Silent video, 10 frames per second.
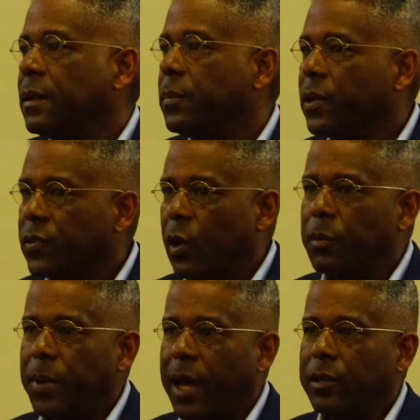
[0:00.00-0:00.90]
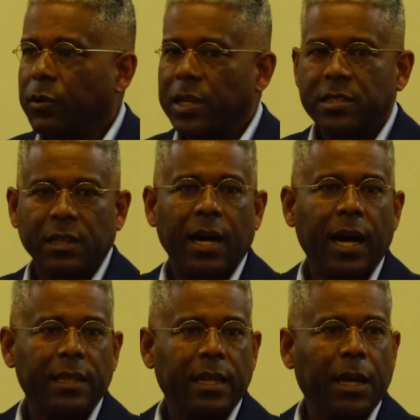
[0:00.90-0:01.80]
But it's only by the grace of
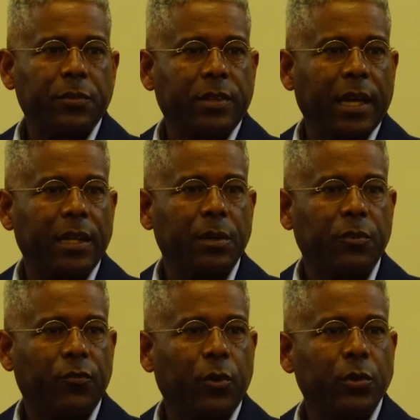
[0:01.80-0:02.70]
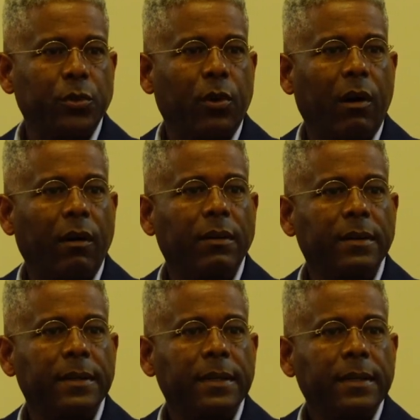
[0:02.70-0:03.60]
God that I'm standing here before you all.
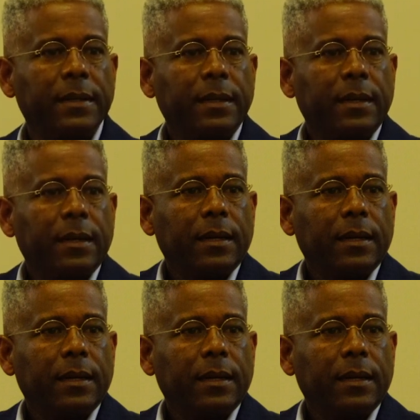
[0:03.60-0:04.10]
Amen.